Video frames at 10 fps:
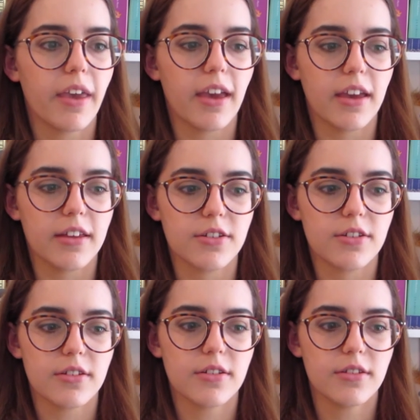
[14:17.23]

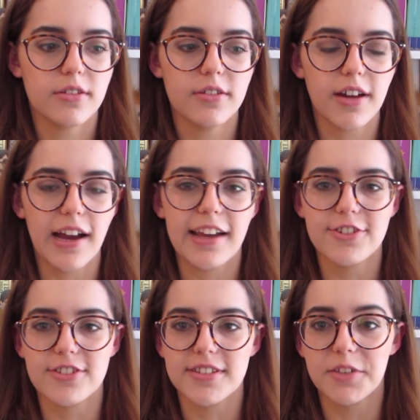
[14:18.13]
and I
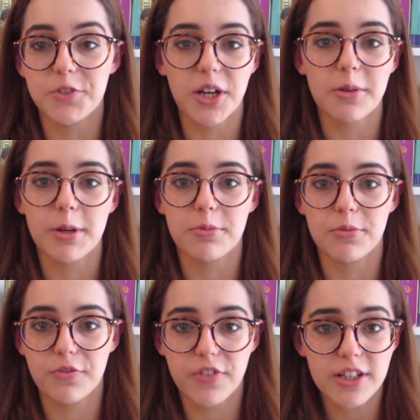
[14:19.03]
just love talking about
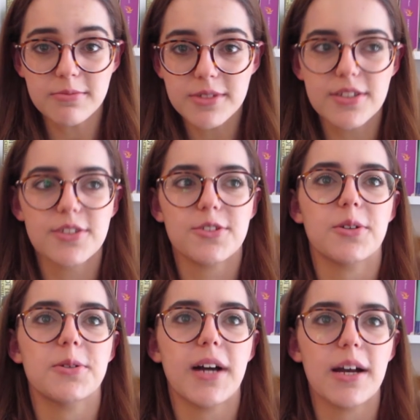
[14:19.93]
films,
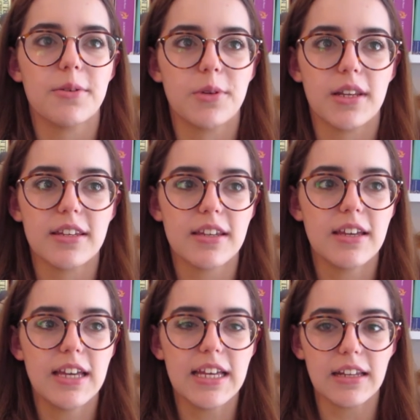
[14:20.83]
so I would
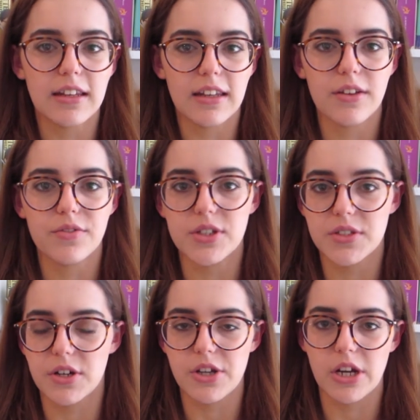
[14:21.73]
love to
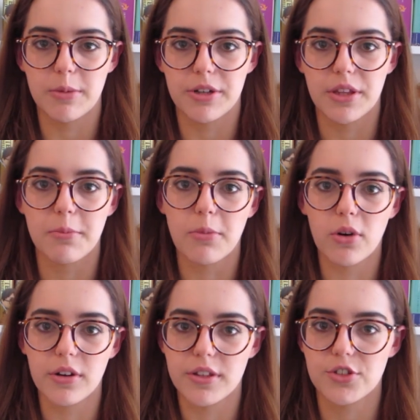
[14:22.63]
start talking about them
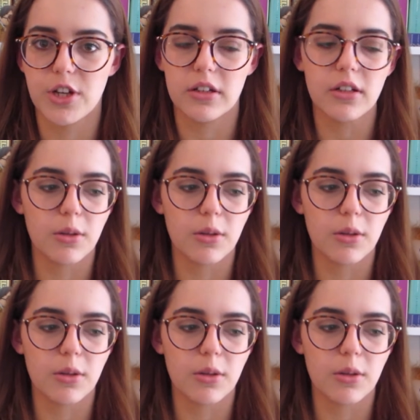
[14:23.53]
more on this channel.